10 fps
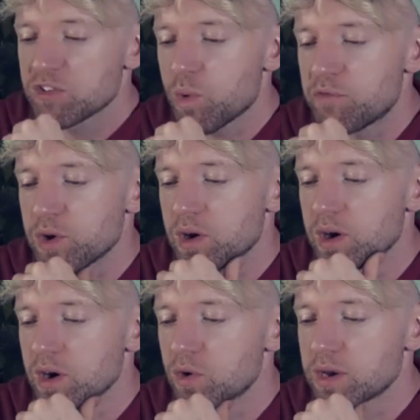So what have we
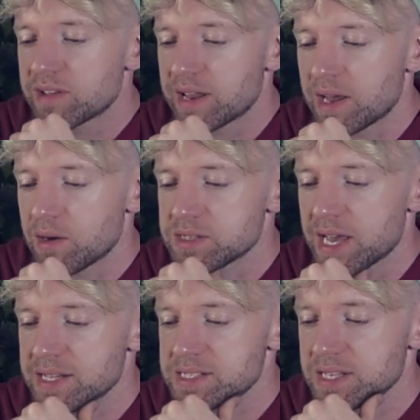got? Courtney Townhouse,
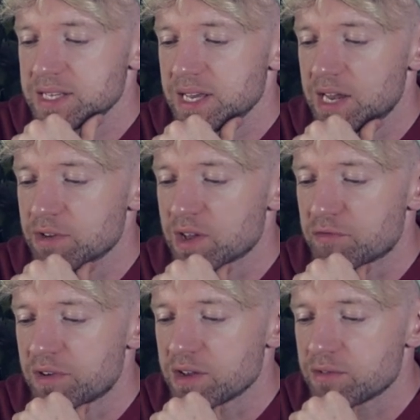Etsy, Henrico
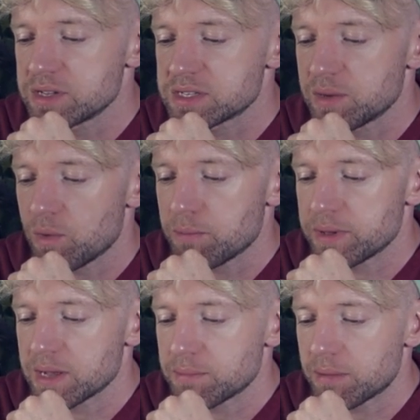Fragrance, Steam
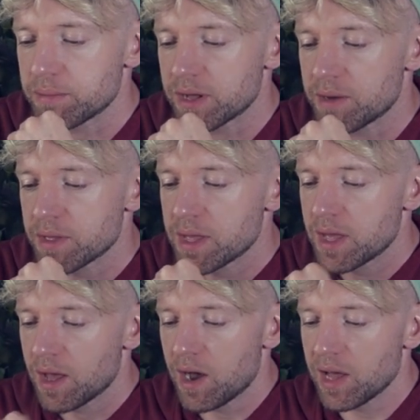Wellbeing, blah, blah, blah.
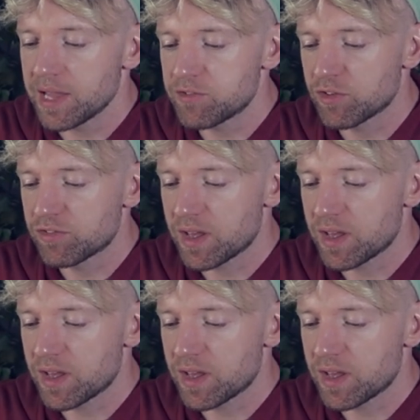Let's just